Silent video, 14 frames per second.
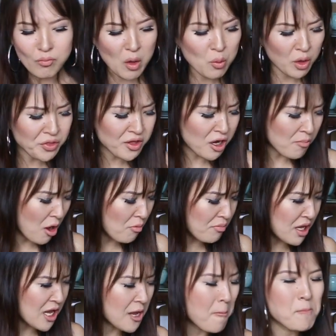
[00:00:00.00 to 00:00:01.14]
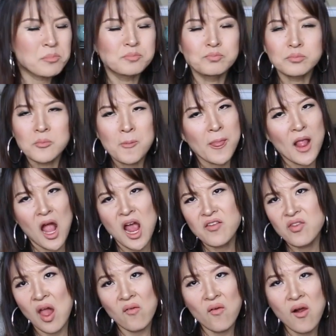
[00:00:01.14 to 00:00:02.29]
one thing about me, I
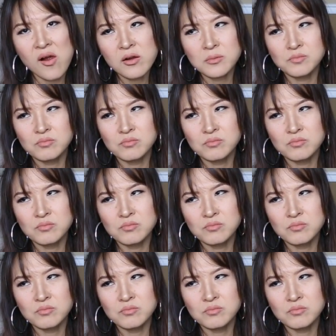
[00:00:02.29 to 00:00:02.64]
never